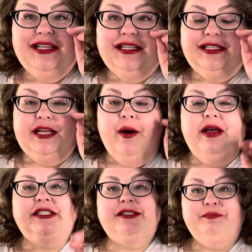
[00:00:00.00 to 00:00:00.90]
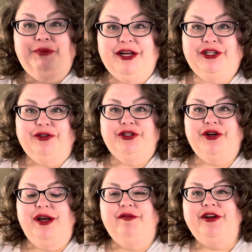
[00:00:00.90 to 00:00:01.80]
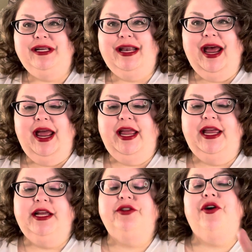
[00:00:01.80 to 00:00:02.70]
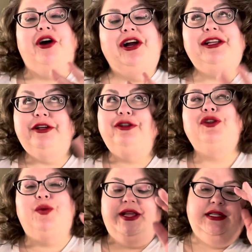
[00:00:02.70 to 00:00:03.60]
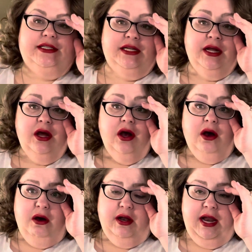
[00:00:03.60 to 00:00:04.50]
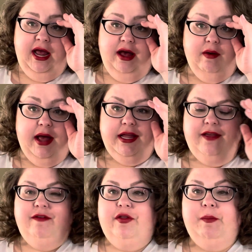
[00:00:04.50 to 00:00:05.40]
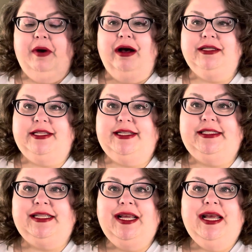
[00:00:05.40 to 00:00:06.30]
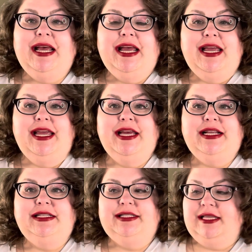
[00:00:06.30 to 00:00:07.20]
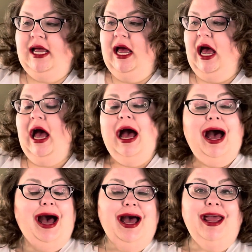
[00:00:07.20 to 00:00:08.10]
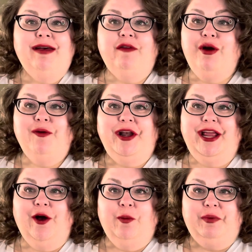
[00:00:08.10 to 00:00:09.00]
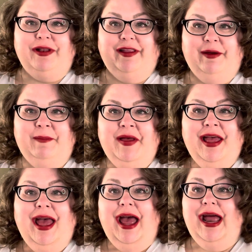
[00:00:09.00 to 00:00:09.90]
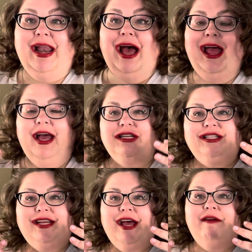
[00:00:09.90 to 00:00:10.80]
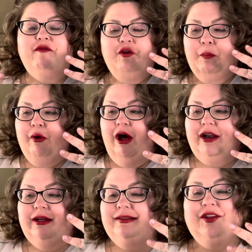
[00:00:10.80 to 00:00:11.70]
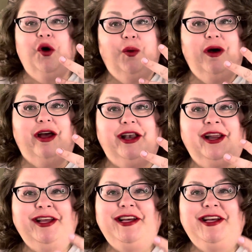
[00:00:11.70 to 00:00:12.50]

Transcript: So a special treat for today is our little twist on how I give you the boxes is I have already opened them and I actually have the products on.